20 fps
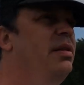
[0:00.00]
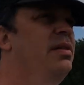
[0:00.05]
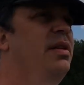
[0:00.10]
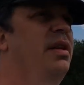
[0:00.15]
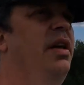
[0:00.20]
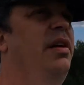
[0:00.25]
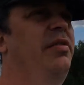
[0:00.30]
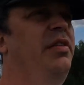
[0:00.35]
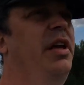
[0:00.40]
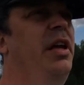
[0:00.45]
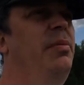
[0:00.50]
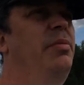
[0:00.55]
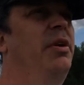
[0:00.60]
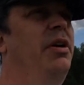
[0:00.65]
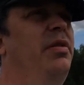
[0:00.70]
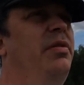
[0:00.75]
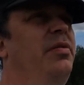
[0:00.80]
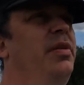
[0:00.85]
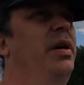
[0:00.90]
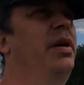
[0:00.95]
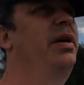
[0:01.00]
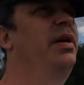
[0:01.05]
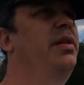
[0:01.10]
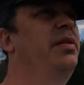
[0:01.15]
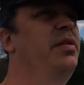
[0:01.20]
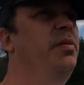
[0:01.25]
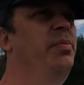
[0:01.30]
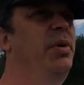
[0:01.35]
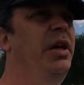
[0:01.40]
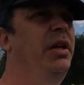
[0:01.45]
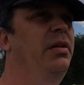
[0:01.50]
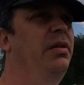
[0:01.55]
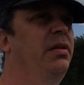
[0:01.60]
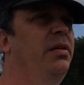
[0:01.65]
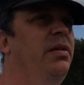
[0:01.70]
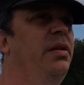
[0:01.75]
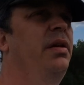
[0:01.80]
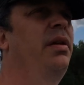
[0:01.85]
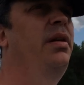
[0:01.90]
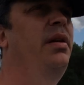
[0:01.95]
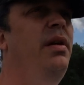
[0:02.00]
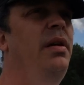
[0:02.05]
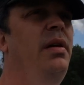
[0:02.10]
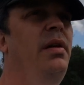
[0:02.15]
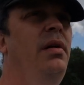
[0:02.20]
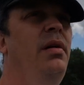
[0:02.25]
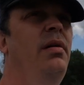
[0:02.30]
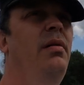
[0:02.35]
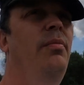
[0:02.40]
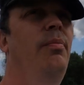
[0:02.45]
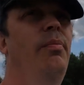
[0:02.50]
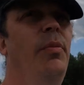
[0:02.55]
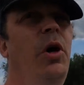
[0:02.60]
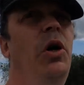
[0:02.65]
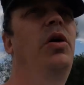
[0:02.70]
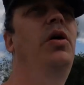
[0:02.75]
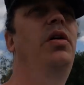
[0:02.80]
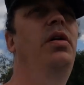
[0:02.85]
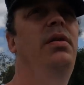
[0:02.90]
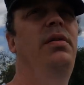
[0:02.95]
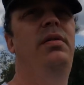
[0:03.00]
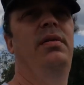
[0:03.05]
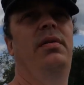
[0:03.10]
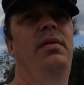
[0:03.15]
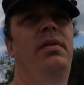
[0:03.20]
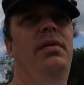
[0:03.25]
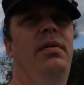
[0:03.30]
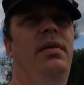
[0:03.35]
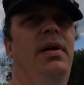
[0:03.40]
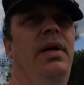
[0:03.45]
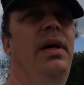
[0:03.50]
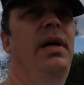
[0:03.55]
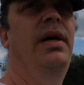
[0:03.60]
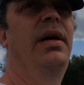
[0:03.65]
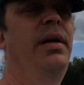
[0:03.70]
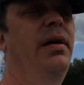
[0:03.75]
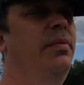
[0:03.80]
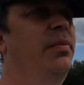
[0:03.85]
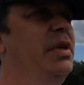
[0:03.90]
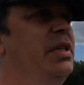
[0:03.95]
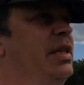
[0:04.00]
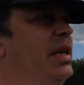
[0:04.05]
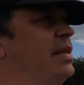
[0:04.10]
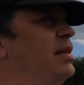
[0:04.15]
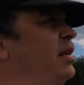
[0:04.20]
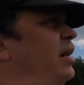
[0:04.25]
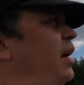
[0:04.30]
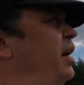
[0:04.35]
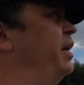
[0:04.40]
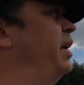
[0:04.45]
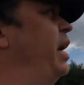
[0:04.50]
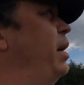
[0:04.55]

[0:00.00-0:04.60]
slave labour uh, to build more um, satellite